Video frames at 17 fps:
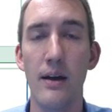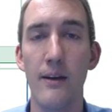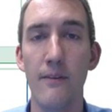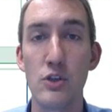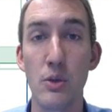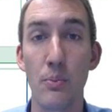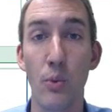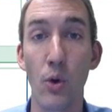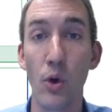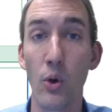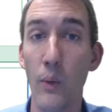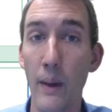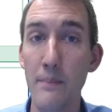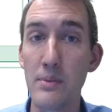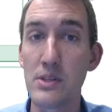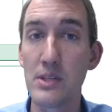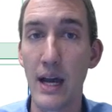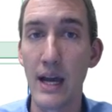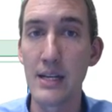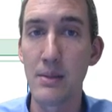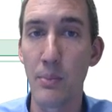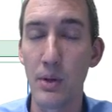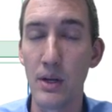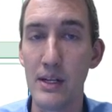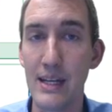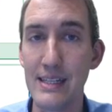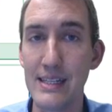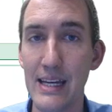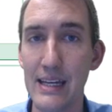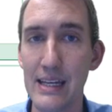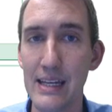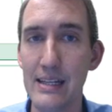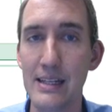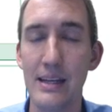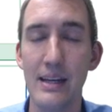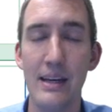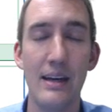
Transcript: support website to put in a ticket.